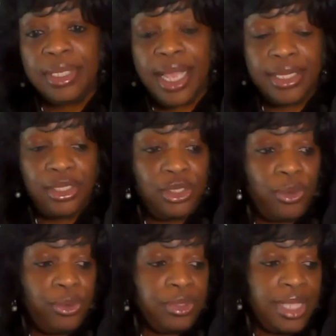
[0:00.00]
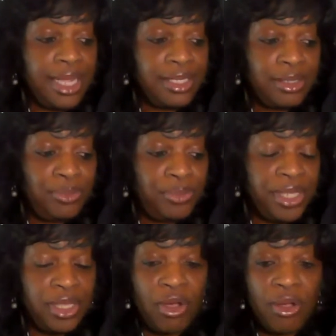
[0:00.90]
And so that's
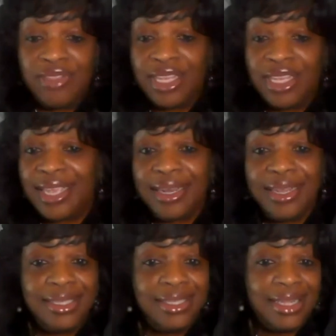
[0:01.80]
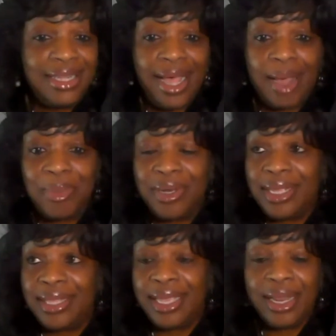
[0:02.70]
with all of the killings that's
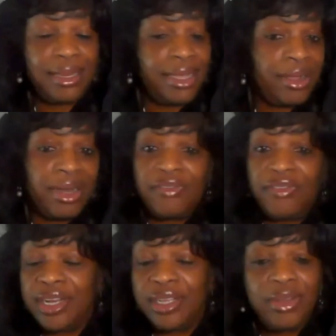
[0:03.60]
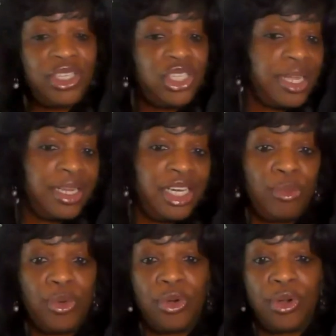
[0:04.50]
happening, they're not afraid to go to jail
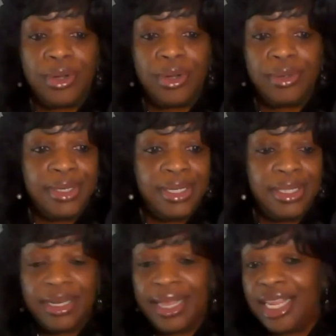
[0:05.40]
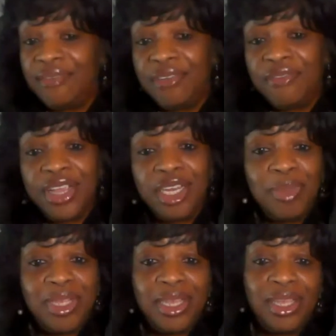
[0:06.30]
anymore. They're not even afraid to
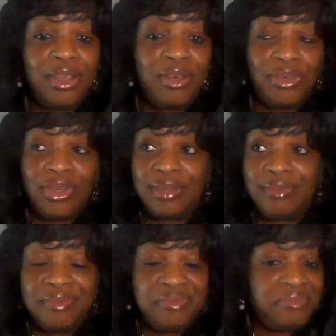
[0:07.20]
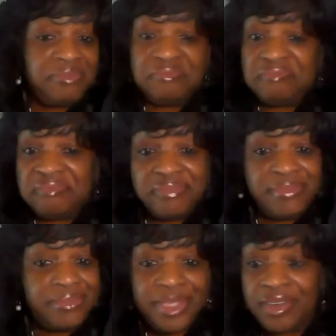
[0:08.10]
be killed.
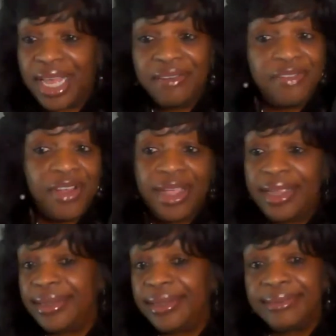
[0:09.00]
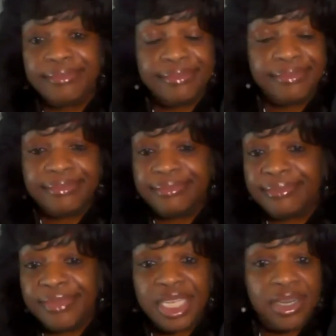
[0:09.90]
They're not afraid.
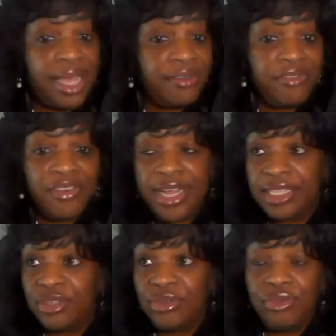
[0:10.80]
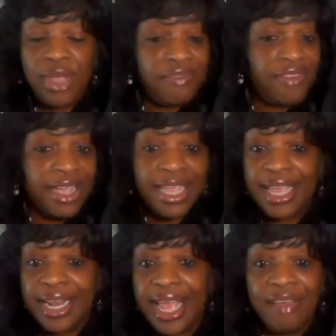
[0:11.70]
They're not afraid to, if I
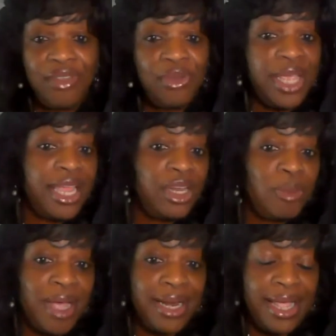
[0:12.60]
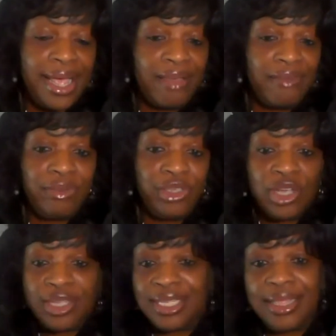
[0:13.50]
can't have you, can't nobody have you.
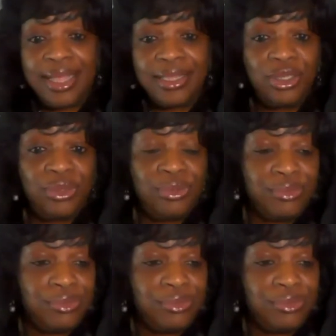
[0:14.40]
John said that too.